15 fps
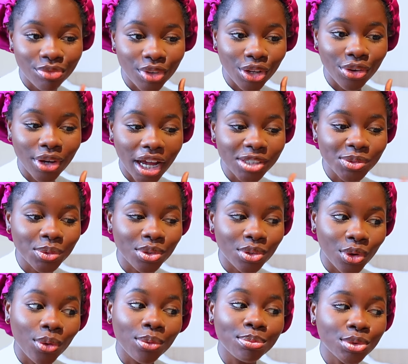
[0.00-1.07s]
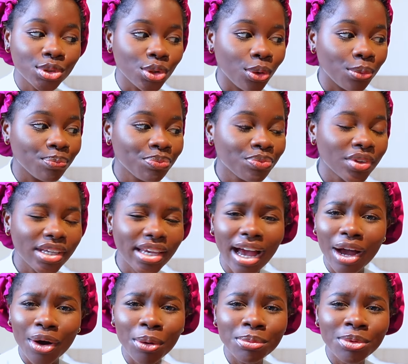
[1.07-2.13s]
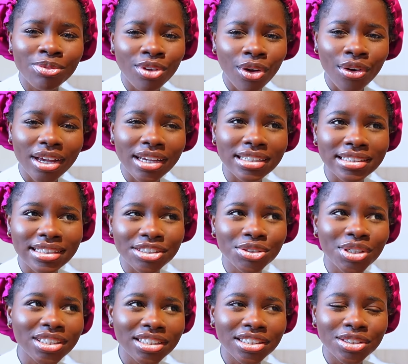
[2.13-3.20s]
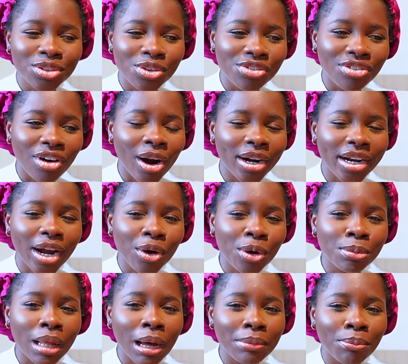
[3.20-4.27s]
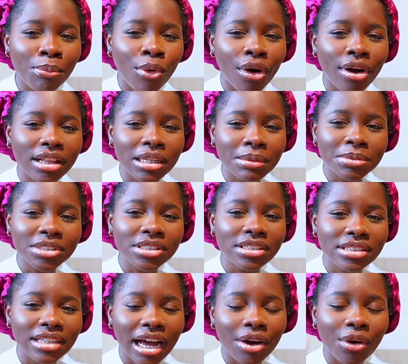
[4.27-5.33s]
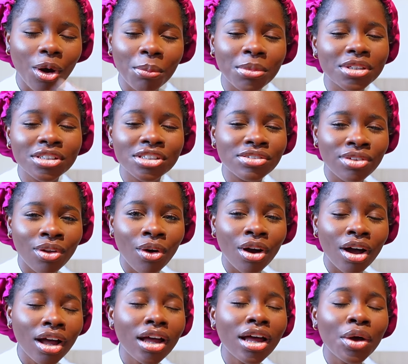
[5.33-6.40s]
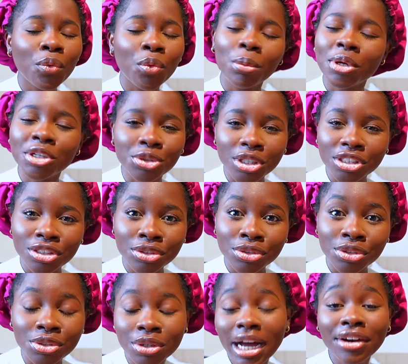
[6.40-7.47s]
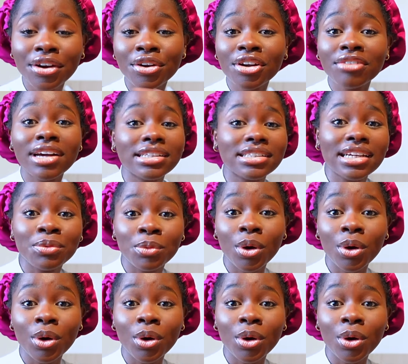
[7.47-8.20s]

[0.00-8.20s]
you guys would know so yeah i hope the vlog is interesting so far and i hope that more clips that come into this vlog will be interesting to you i don't know if i said